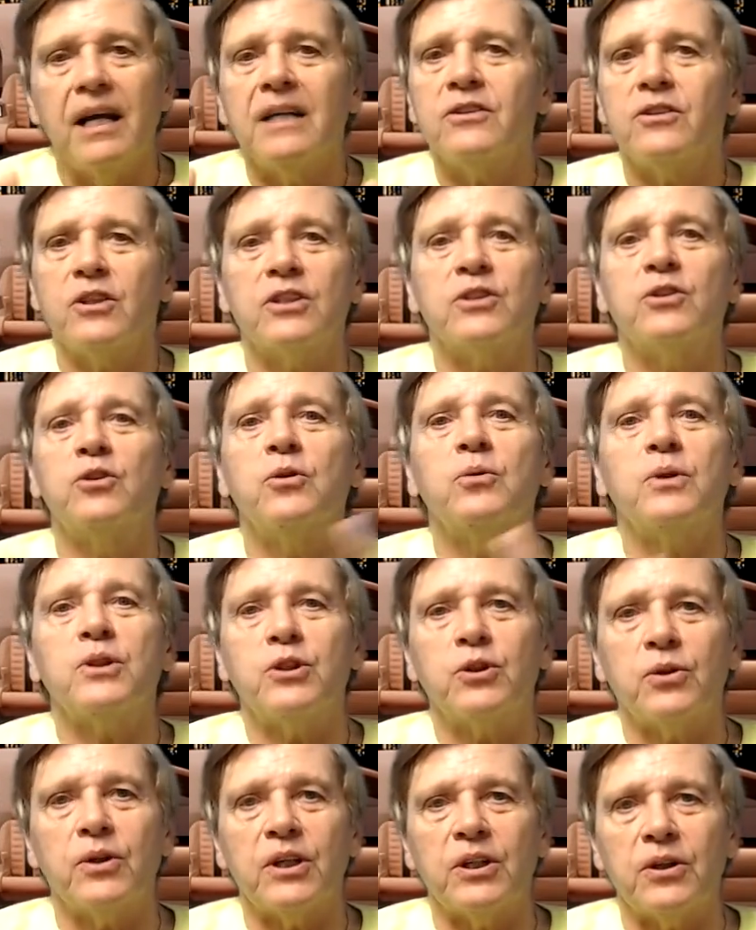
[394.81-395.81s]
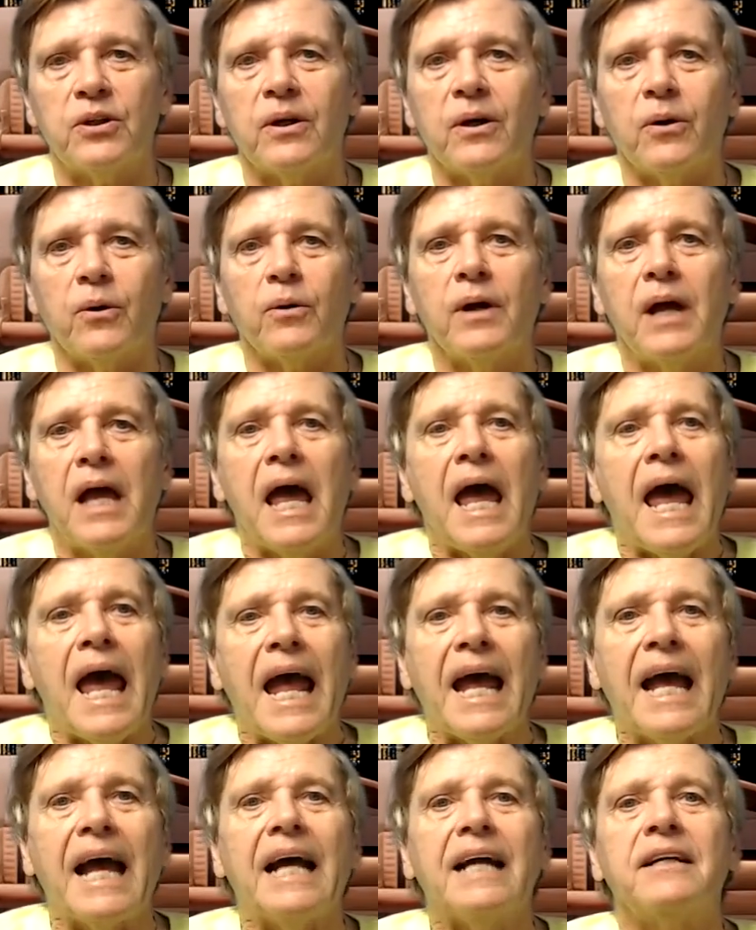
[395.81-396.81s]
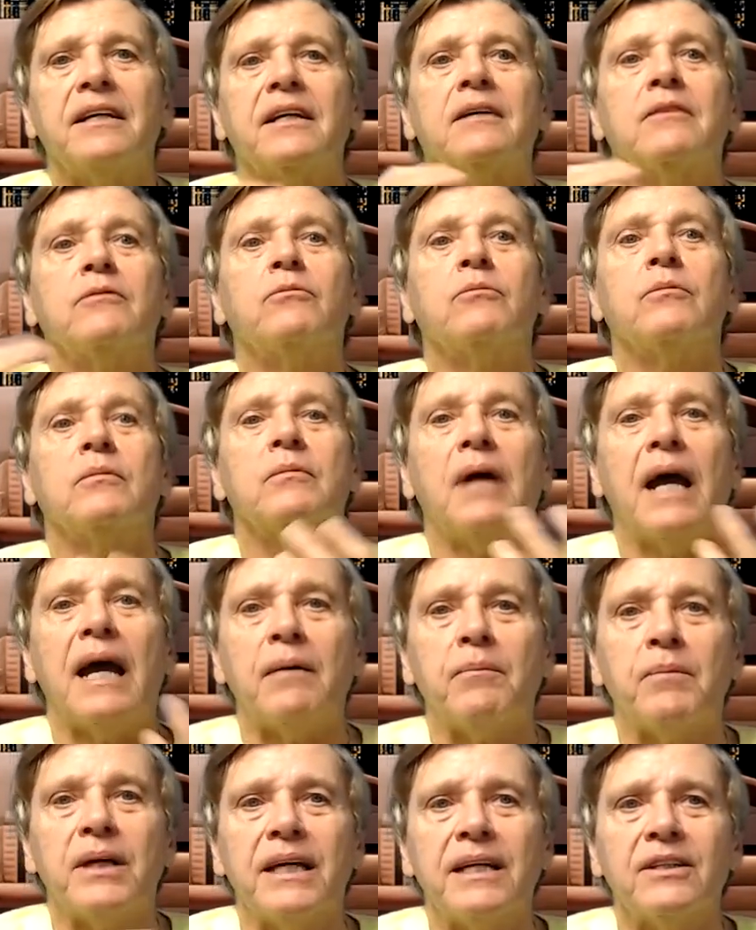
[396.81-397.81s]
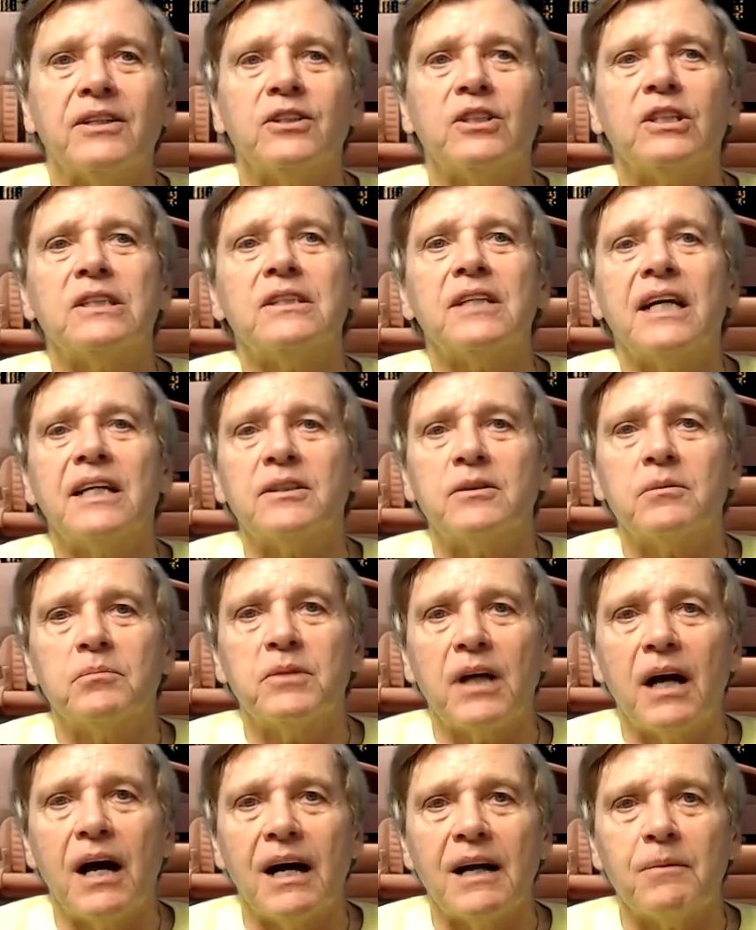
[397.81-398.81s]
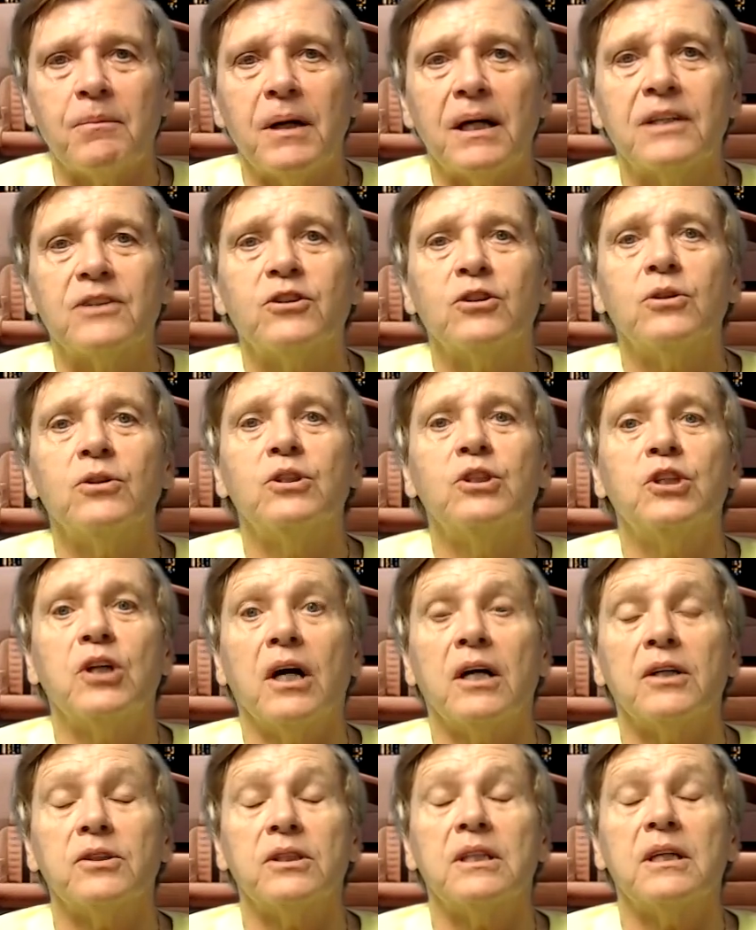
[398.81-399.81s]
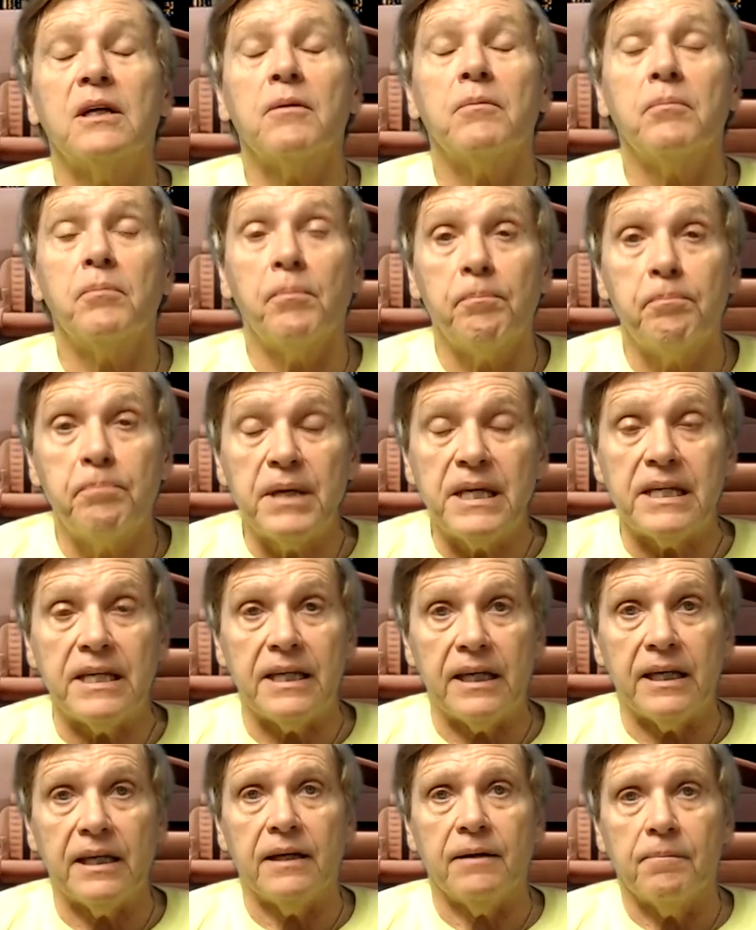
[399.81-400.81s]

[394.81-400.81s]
Just do what you can do, and begin to just take some time to just be.